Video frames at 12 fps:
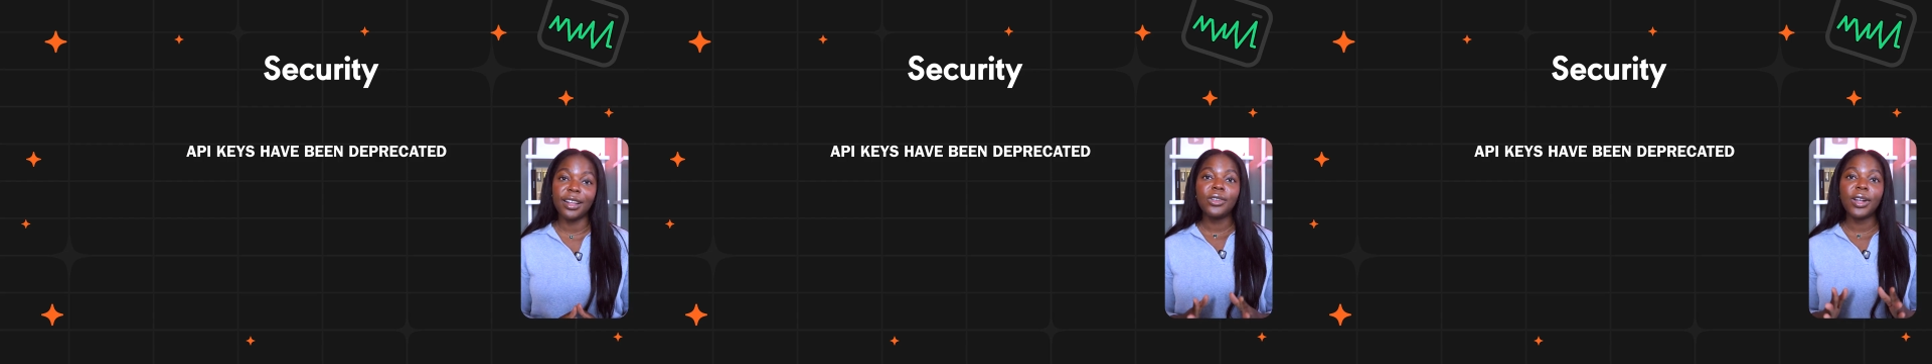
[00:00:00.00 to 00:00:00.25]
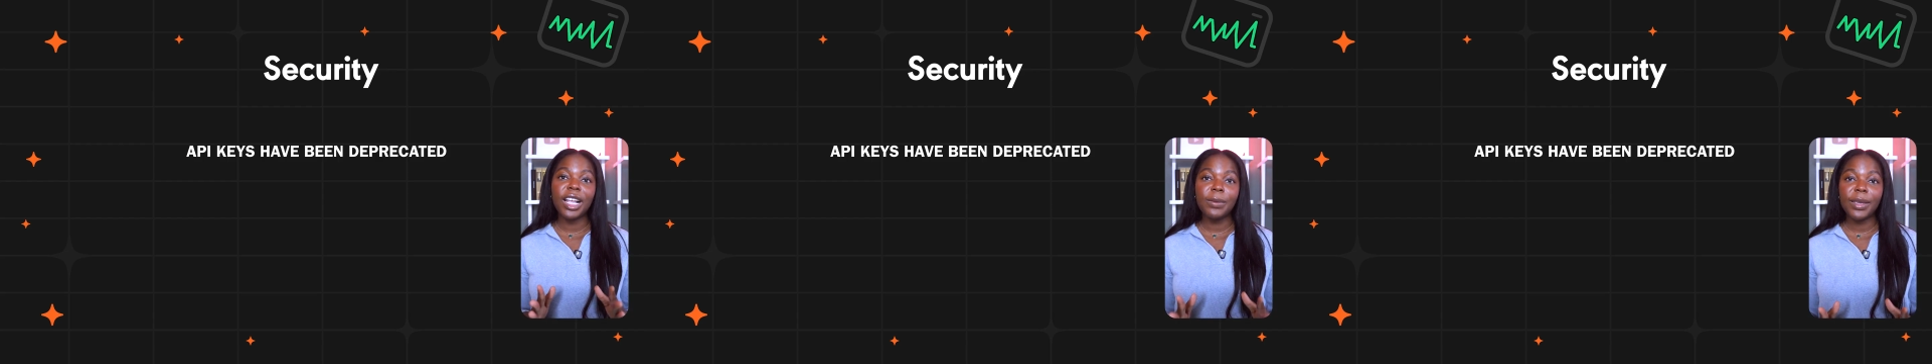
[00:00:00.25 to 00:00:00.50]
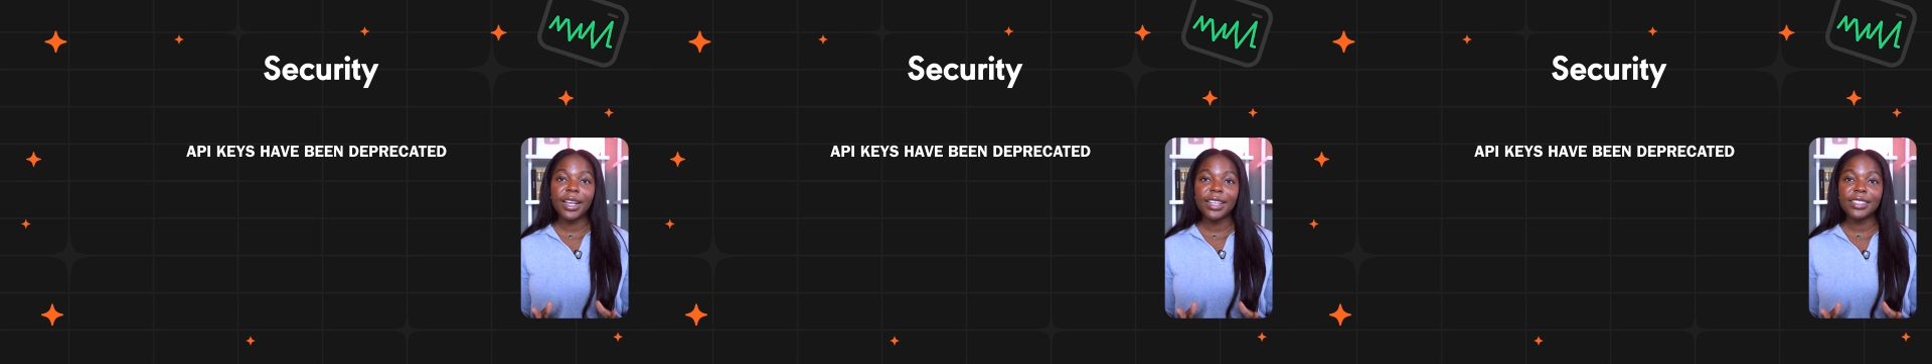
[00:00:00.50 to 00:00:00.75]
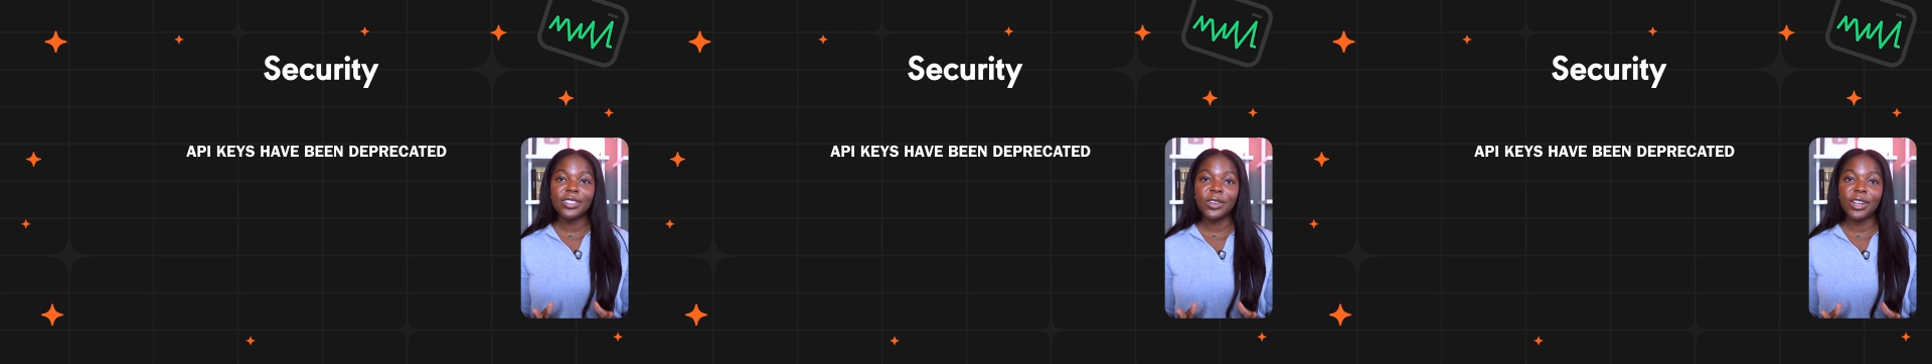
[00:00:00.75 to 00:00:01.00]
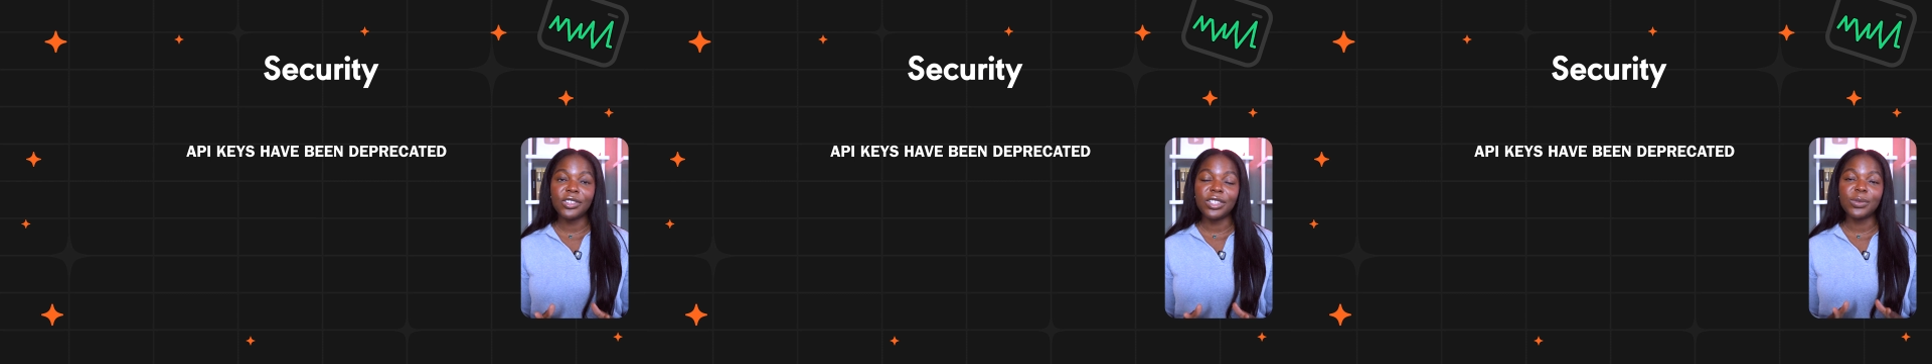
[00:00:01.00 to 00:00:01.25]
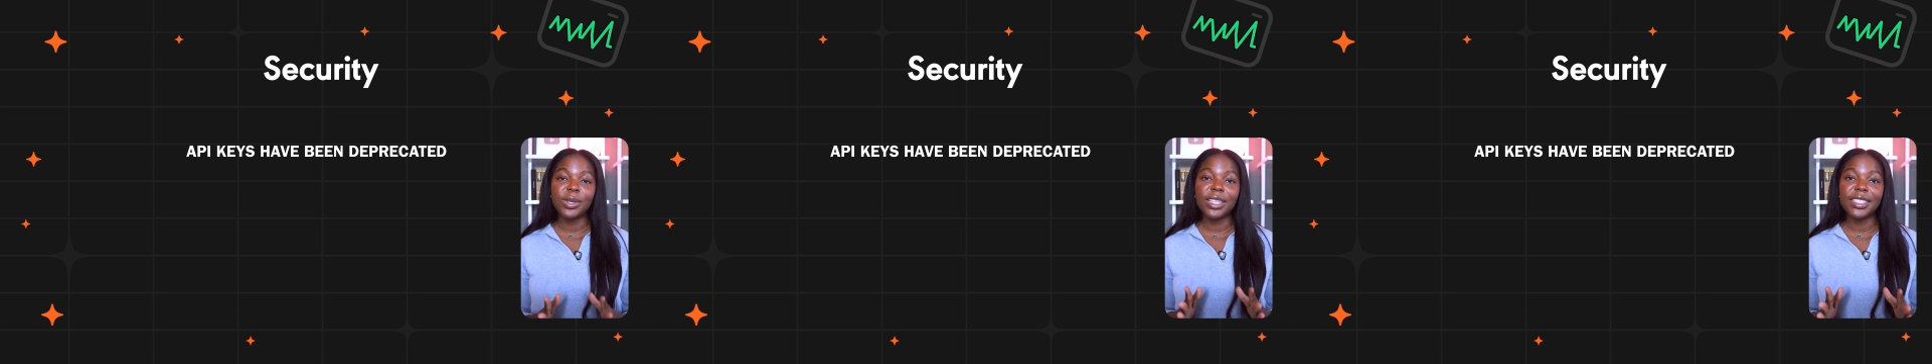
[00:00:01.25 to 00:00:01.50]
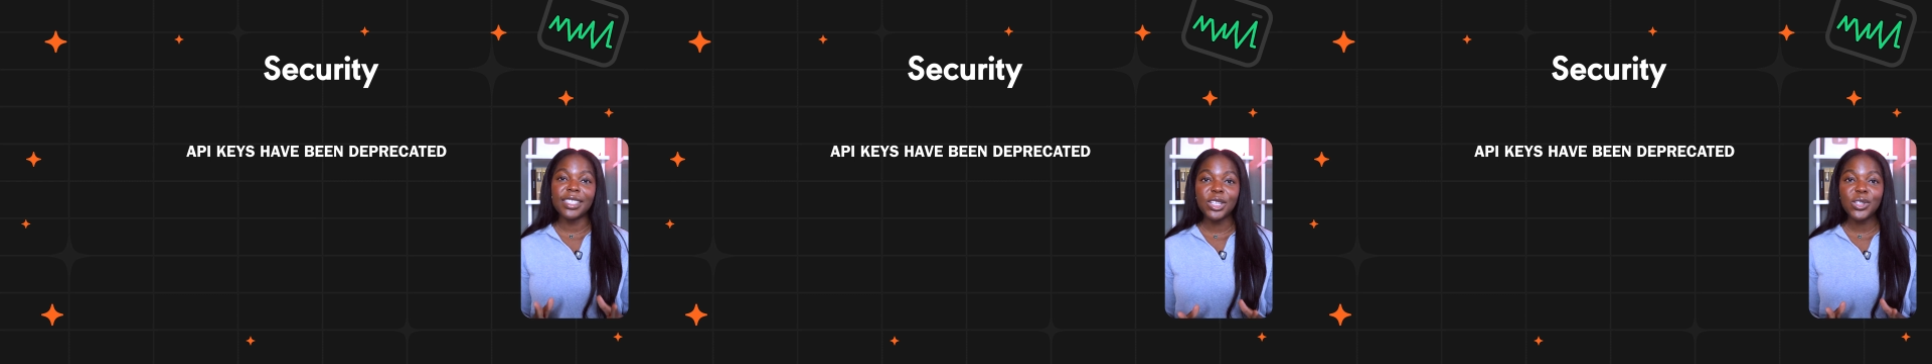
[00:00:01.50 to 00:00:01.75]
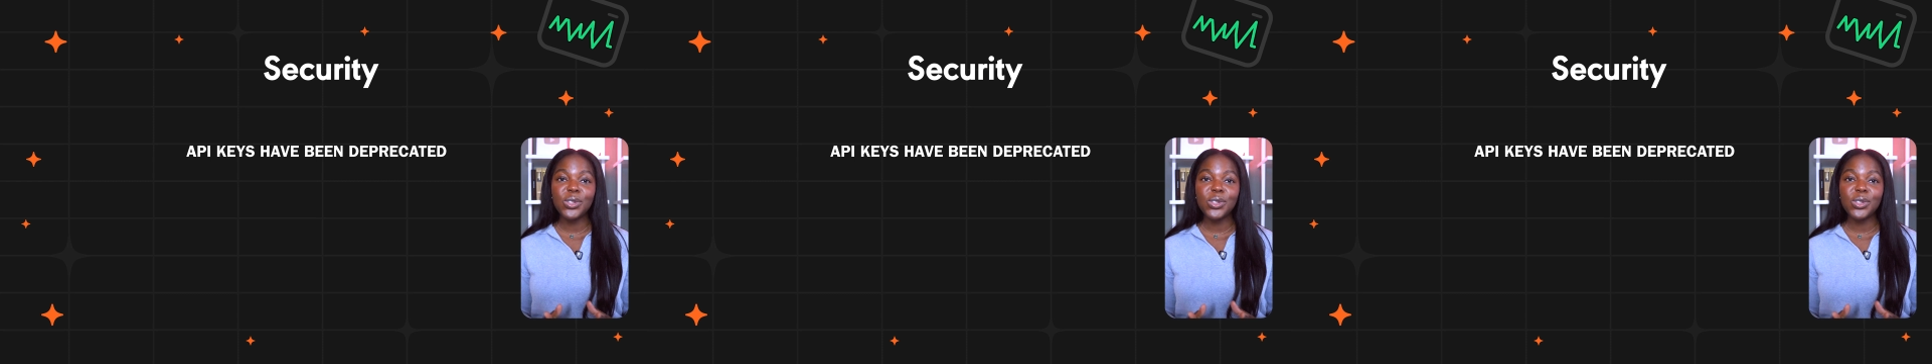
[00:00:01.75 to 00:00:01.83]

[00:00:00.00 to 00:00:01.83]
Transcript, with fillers: Your API integrations will continue